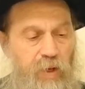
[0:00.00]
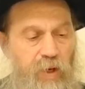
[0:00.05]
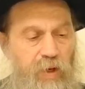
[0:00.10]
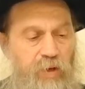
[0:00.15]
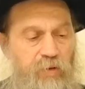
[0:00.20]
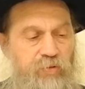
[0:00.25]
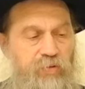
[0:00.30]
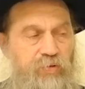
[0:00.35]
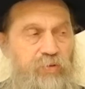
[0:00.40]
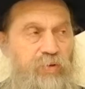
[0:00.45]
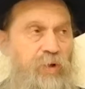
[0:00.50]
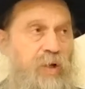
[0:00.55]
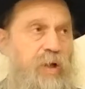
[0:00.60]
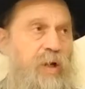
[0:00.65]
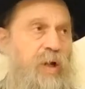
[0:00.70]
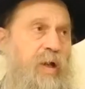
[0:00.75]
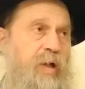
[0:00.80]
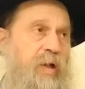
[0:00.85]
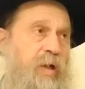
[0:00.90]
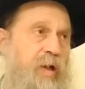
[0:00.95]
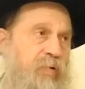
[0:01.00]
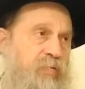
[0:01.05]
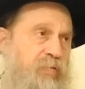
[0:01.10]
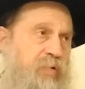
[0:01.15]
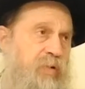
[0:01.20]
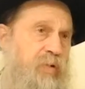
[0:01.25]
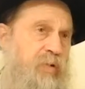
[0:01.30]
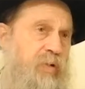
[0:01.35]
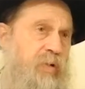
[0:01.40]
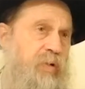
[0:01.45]
As Noach,
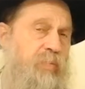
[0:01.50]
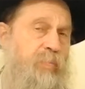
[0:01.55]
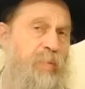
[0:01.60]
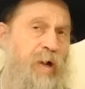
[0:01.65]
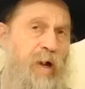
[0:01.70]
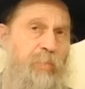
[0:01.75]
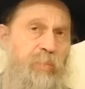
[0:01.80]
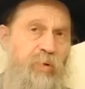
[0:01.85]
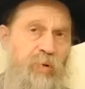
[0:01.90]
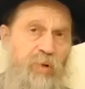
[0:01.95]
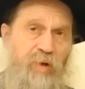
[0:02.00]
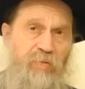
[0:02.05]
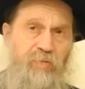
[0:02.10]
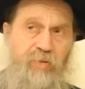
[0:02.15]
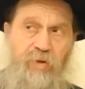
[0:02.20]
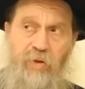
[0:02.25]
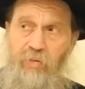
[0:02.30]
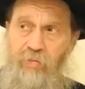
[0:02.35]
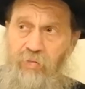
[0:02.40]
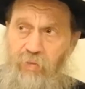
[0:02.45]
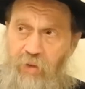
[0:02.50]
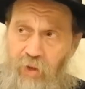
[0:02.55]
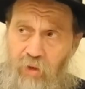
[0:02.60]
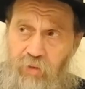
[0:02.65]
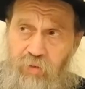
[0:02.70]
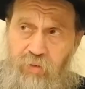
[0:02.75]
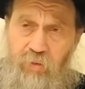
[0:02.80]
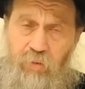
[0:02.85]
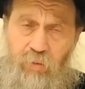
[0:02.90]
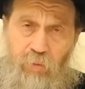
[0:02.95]
after the Mabul, after the
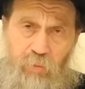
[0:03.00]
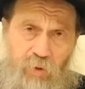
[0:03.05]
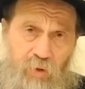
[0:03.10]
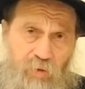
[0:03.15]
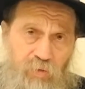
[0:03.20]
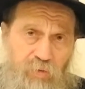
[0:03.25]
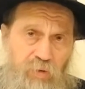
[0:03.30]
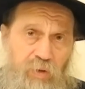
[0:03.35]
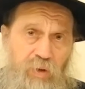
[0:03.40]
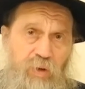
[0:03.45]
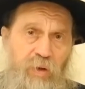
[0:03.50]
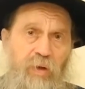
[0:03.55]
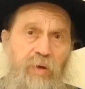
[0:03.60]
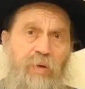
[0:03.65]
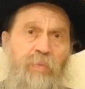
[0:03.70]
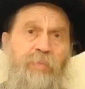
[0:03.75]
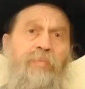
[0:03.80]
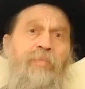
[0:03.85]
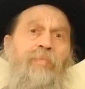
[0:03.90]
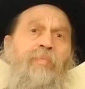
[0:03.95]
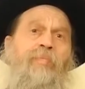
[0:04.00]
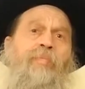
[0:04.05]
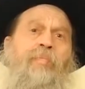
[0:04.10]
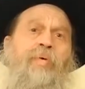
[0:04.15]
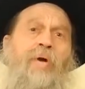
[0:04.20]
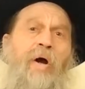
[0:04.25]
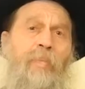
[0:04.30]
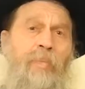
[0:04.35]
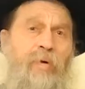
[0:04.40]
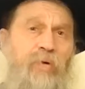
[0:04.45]
flood, was
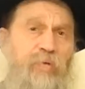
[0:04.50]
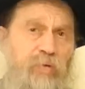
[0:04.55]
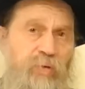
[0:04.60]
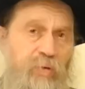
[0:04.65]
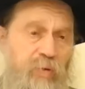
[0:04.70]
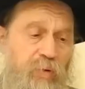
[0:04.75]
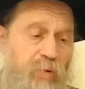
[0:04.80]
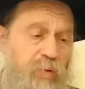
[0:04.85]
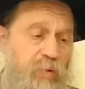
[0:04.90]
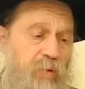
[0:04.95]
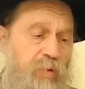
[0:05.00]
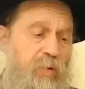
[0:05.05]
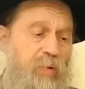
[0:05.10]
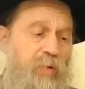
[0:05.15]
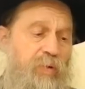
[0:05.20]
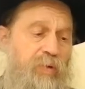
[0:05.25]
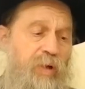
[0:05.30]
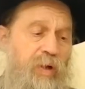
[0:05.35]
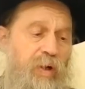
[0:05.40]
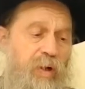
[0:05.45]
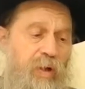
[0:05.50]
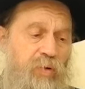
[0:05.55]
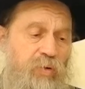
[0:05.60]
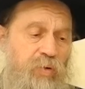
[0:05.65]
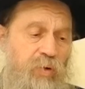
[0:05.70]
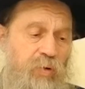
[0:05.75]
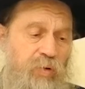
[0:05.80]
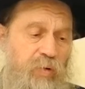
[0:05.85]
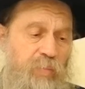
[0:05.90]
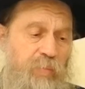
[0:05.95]
promised that 8
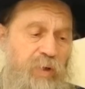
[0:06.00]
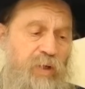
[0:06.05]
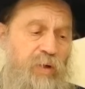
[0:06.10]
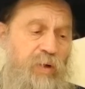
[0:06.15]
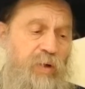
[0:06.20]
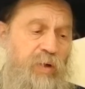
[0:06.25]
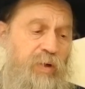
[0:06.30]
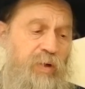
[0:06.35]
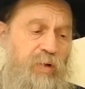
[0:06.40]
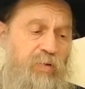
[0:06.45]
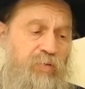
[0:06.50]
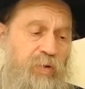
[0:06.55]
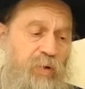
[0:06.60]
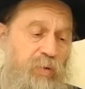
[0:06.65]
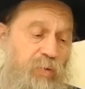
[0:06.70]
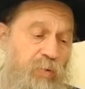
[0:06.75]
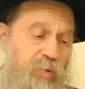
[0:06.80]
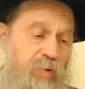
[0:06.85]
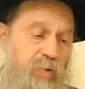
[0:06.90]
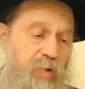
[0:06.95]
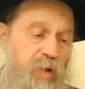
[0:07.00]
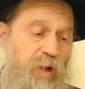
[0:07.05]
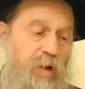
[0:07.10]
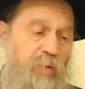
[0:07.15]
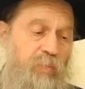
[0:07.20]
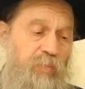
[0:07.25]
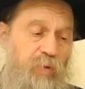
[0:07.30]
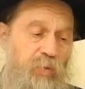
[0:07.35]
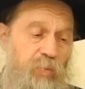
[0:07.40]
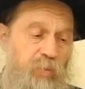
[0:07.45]
Kol Yimei Haaretz, that all the
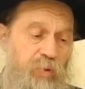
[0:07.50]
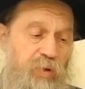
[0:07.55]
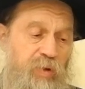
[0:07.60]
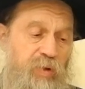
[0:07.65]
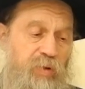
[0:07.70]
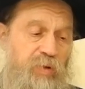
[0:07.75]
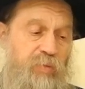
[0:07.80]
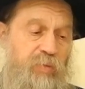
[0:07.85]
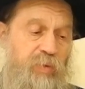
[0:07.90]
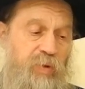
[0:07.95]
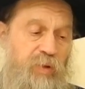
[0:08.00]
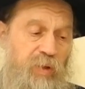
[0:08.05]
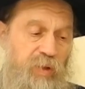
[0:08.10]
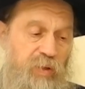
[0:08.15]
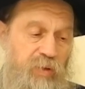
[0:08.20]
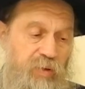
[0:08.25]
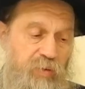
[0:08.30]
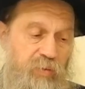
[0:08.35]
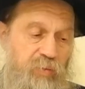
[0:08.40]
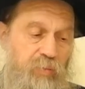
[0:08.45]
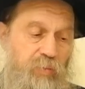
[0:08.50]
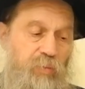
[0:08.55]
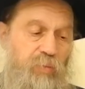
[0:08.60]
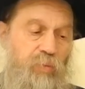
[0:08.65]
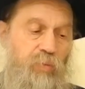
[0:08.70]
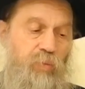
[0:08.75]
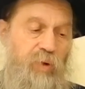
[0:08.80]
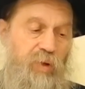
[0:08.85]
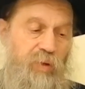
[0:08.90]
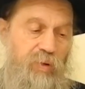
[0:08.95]
time the world
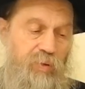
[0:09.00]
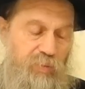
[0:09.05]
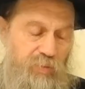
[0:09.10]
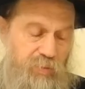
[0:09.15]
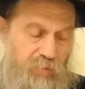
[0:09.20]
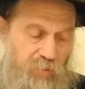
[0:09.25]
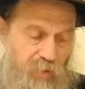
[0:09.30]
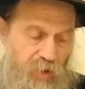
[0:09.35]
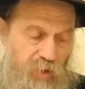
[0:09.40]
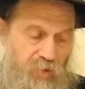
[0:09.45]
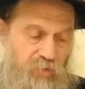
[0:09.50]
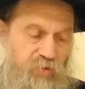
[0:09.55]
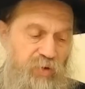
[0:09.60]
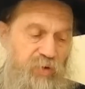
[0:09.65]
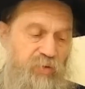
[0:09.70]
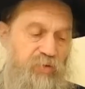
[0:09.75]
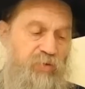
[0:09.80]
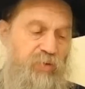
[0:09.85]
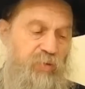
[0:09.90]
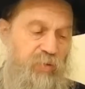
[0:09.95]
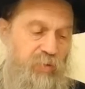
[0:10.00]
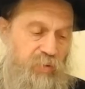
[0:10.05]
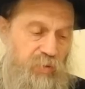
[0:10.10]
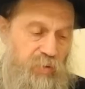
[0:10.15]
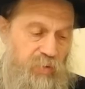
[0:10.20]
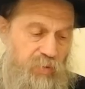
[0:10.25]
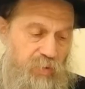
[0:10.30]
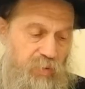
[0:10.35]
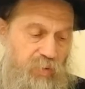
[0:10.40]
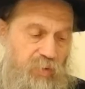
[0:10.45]
will exist
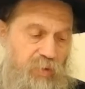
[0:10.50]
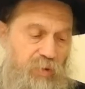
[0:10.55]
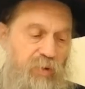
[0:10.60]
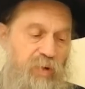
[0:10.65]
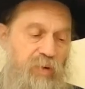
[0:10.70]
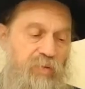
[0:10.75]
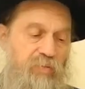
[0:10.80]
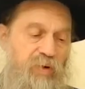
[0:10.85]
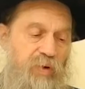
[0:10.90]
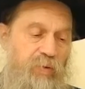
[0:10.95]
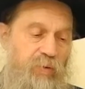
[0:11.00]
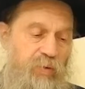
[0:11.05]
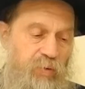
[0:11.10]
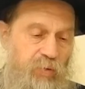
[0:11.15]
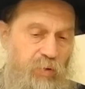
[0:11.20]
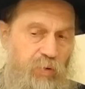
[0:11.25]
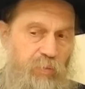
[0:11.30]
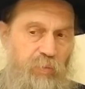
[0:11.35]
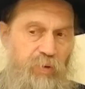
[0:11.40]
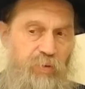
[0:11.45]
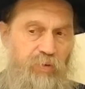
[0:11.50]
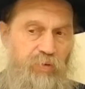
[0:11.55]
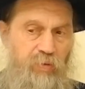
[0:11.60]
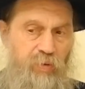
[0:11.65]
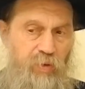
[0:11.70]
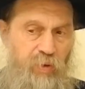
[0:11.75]
in a very normal